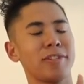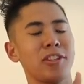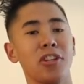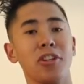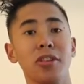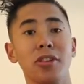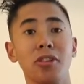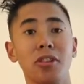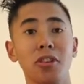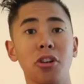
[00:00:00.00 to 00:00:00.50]

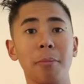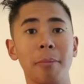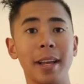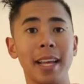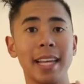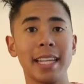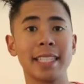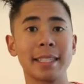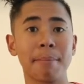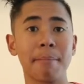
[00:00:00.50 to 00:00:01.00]
YouTube
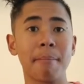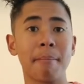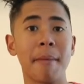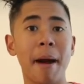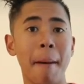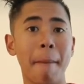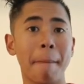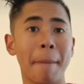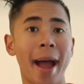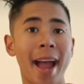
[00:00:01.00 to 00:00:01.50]
is
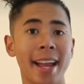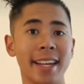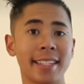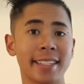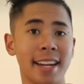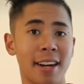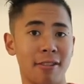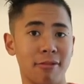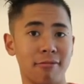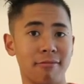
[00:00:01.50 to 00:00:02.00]
my
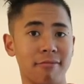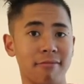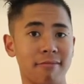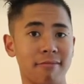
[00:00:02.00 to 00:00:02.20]
passion.